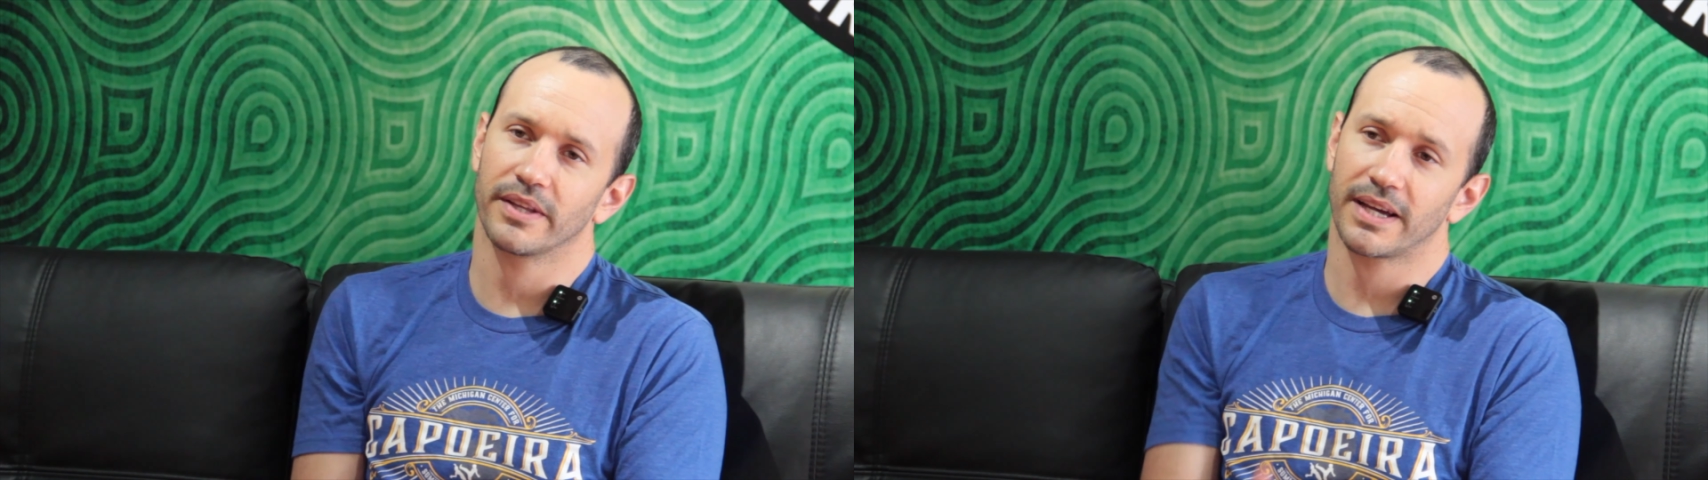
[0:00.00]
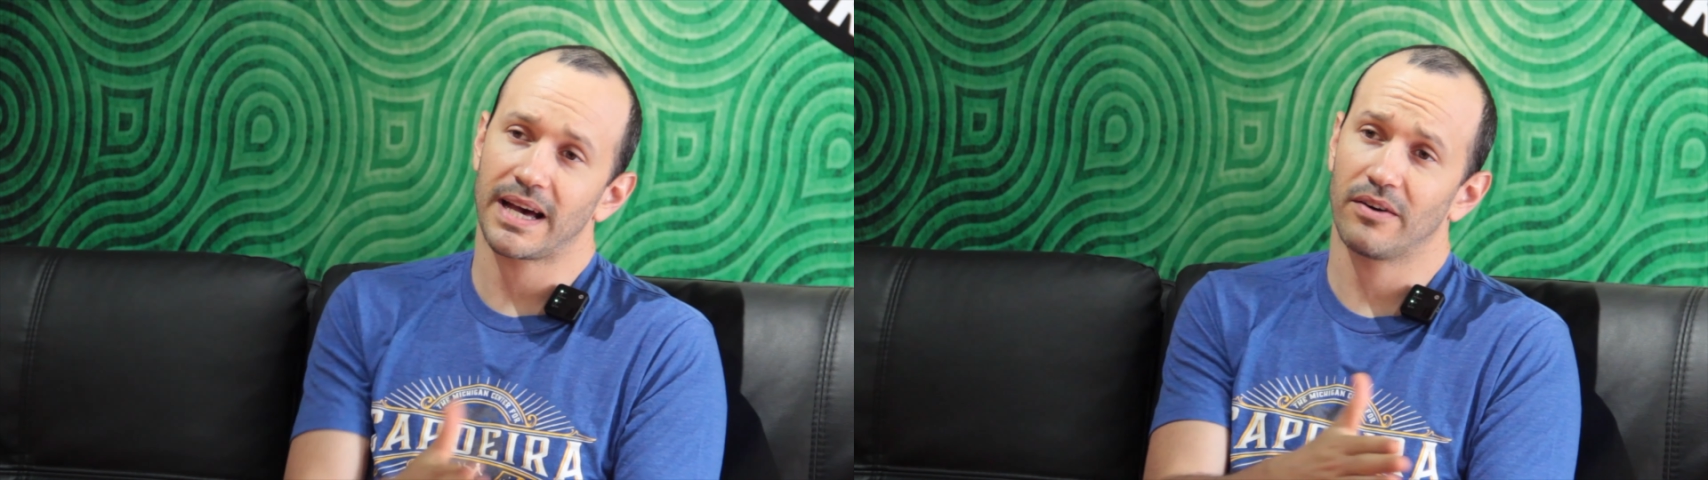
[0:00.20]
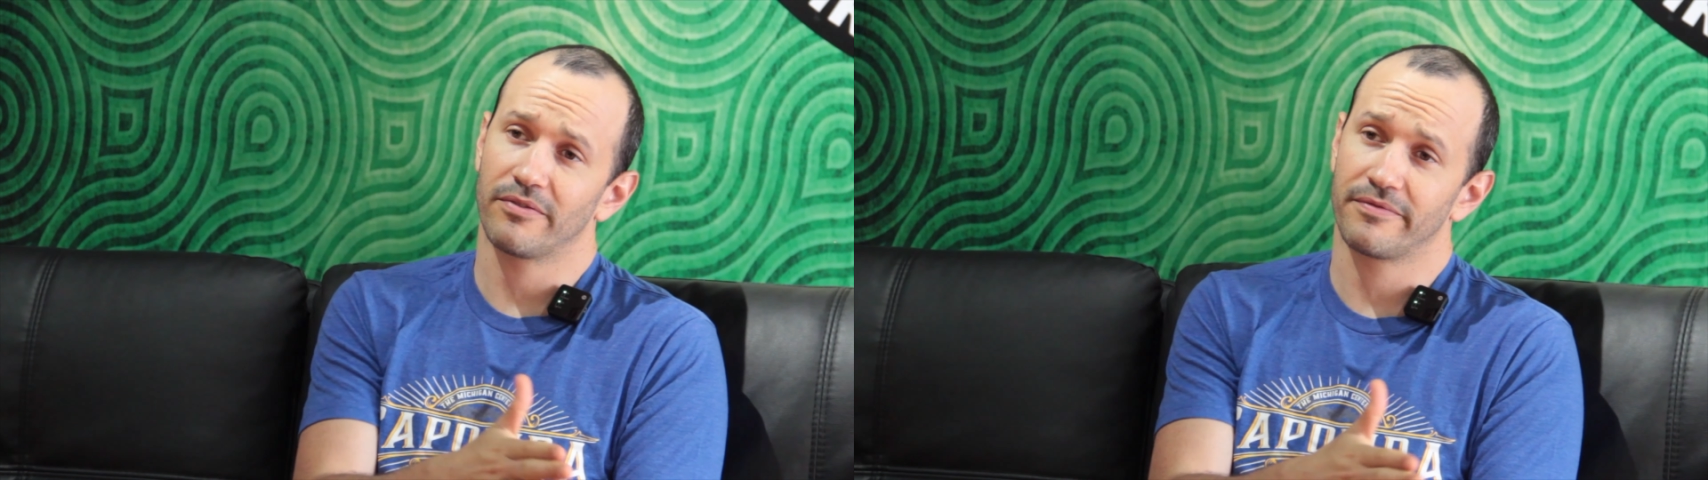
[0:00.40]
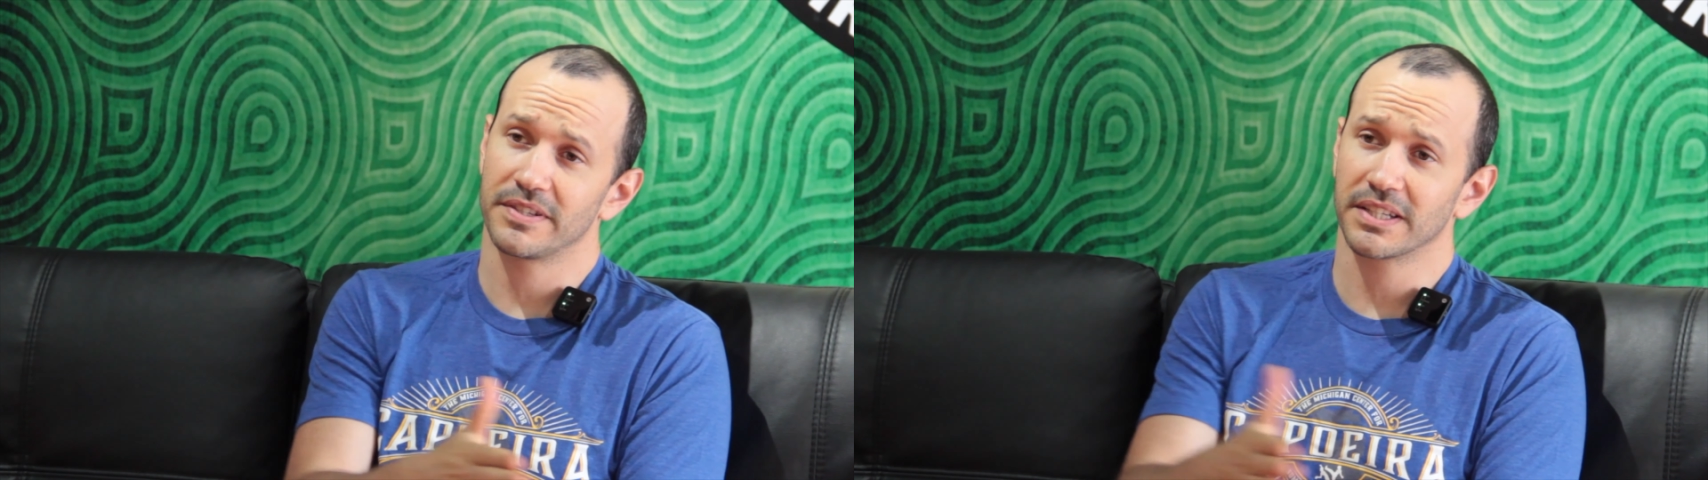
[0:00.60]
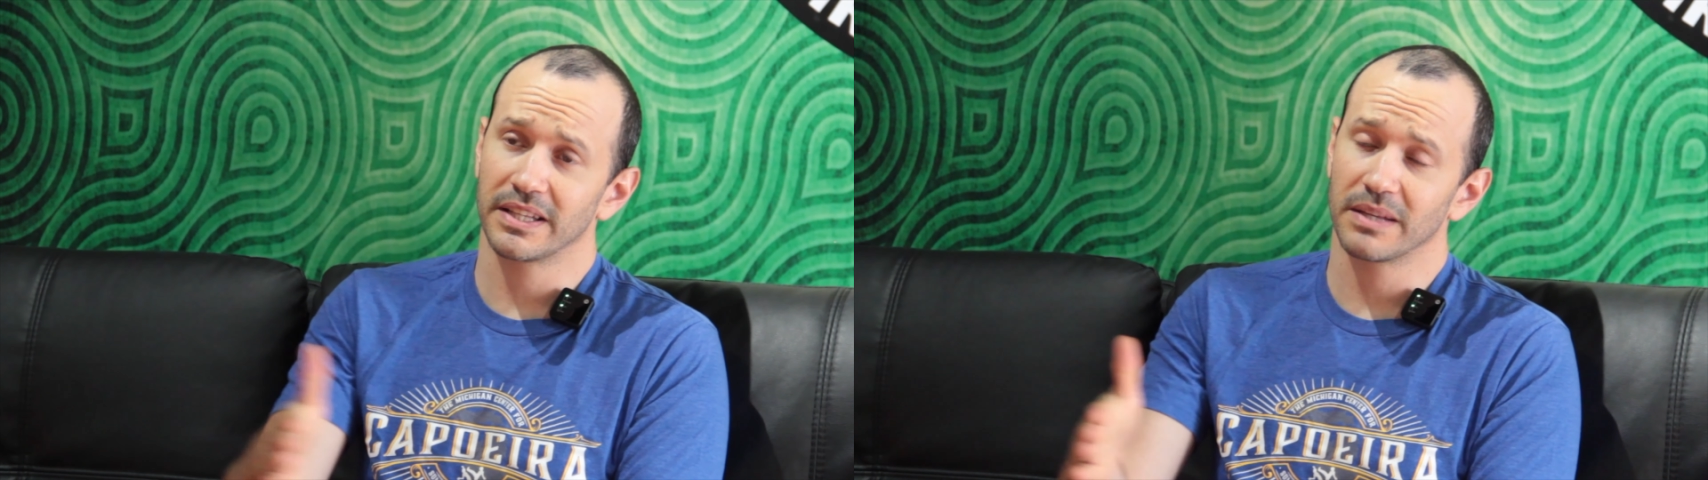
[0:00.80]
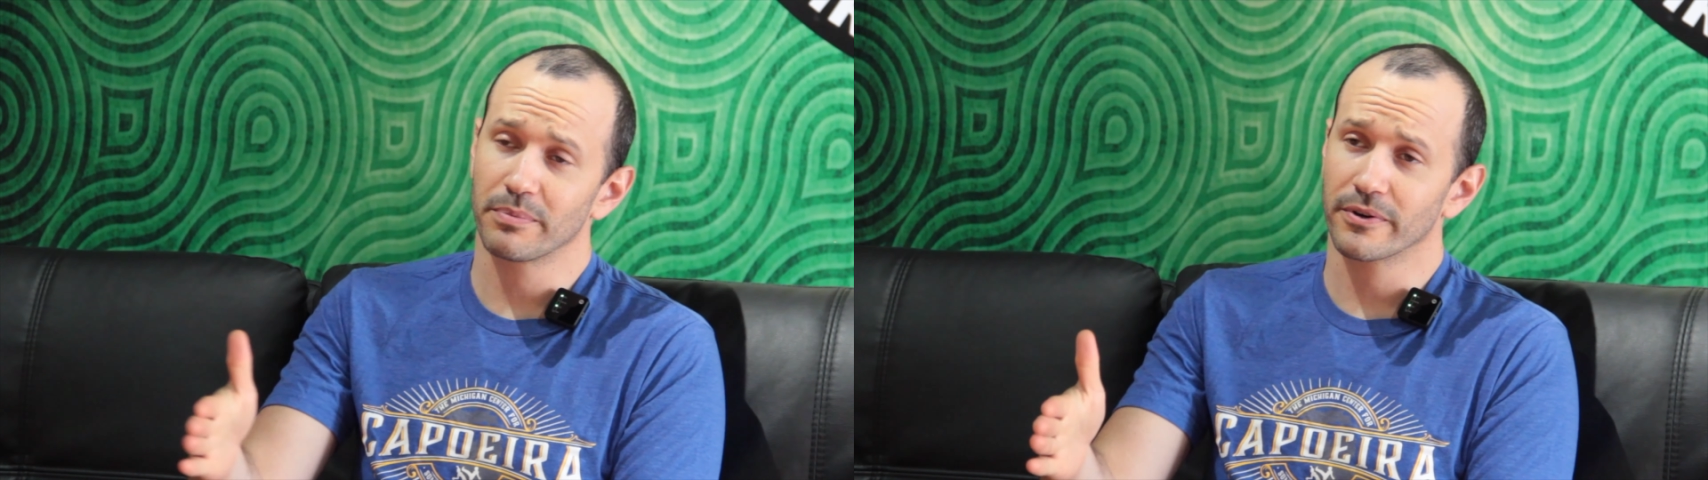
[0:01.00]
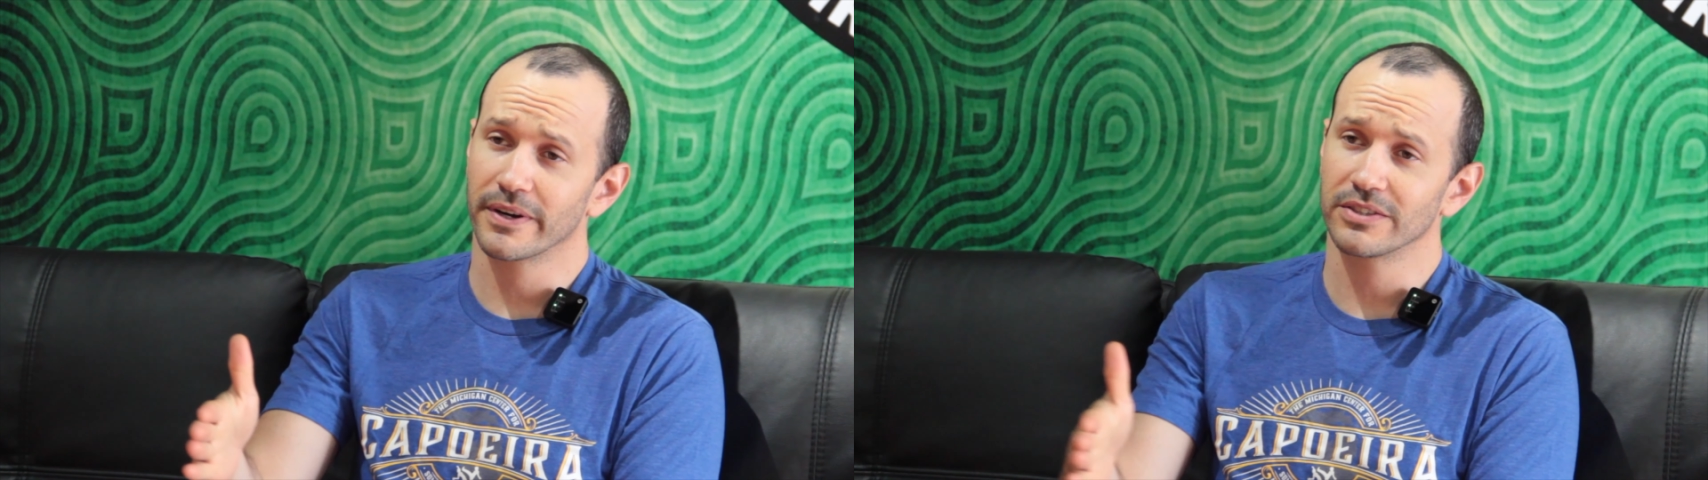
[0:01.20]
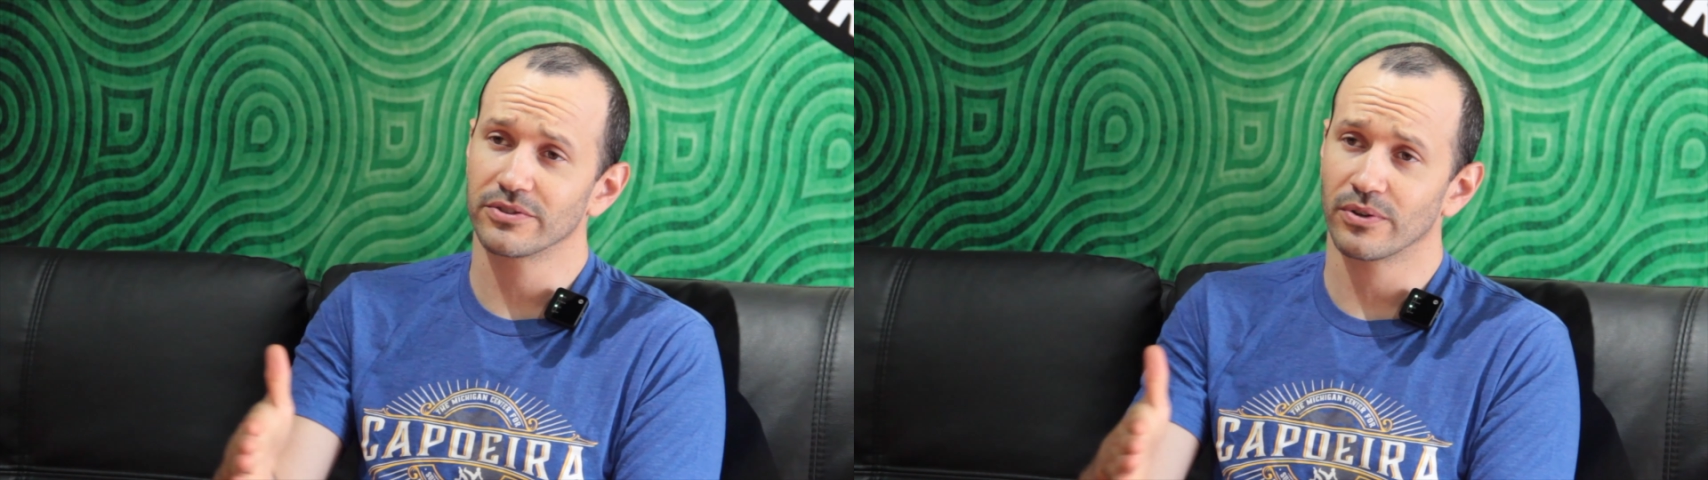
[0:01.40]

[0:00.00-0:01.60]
Like how physically they progress,